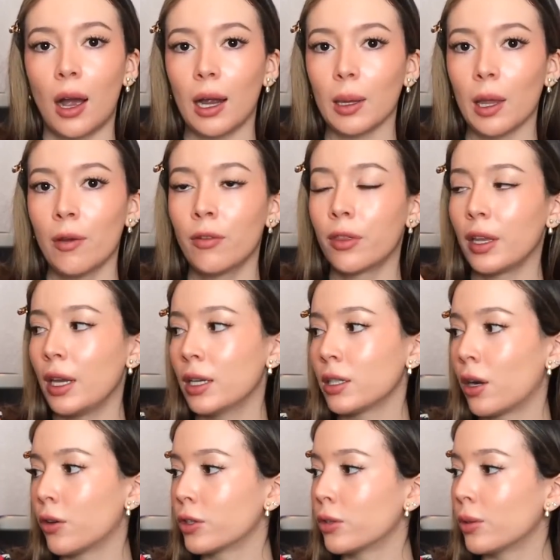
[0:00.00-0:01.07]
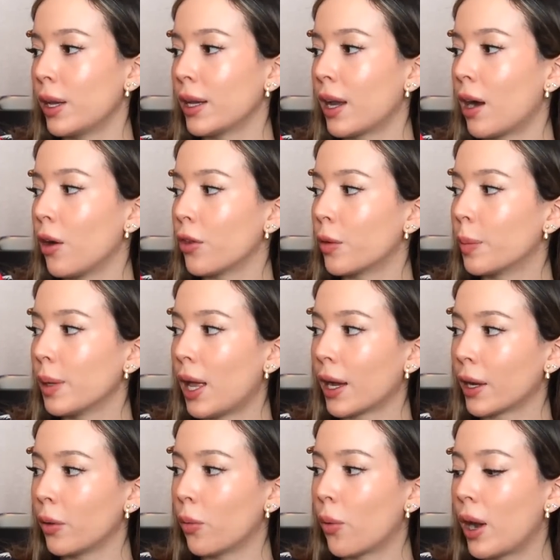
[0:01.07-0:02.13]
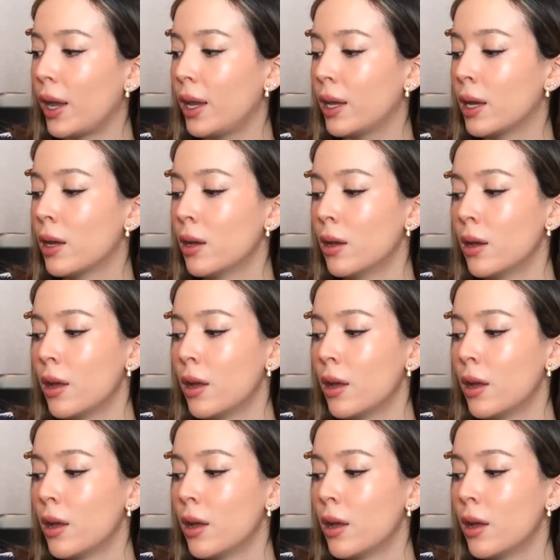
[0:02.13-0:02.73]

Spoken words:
I loved these. I also like how they're black and white,